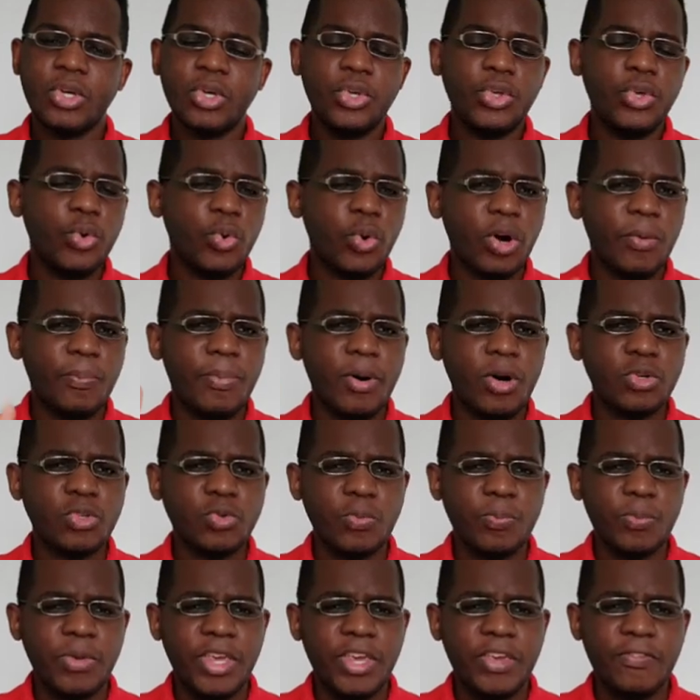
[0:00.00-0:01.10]
You are about to
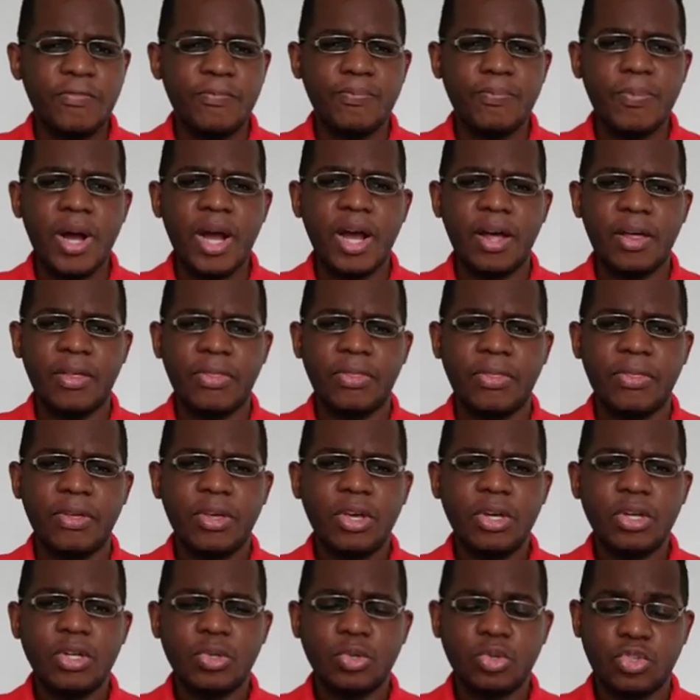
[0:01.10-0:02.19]
give birth
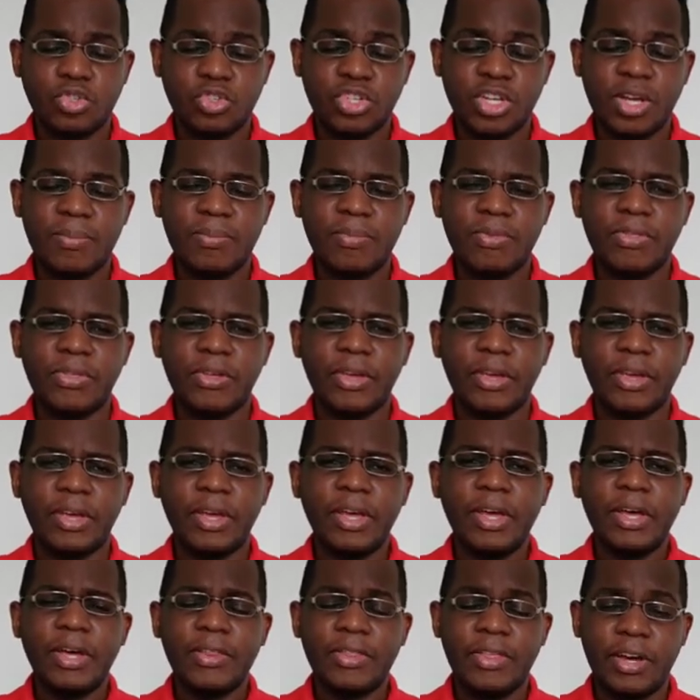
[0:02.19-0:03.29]
to something
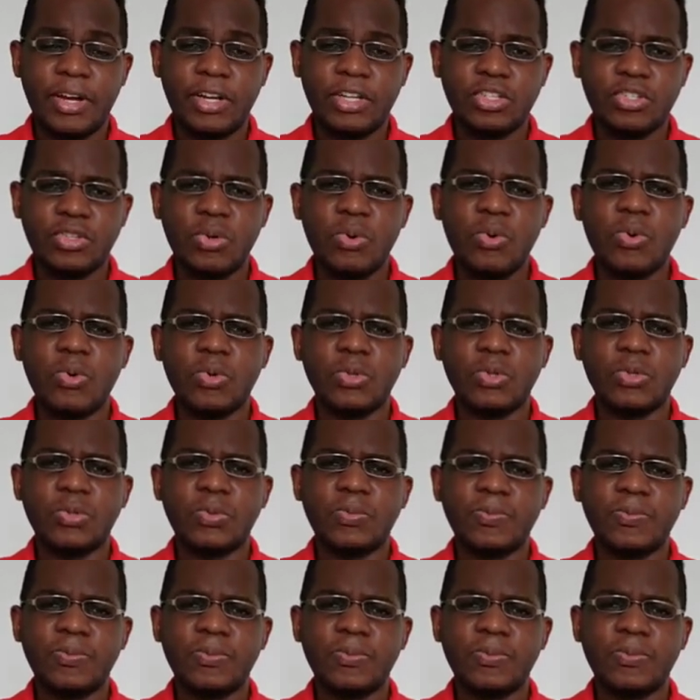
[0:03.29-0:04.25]
that is good.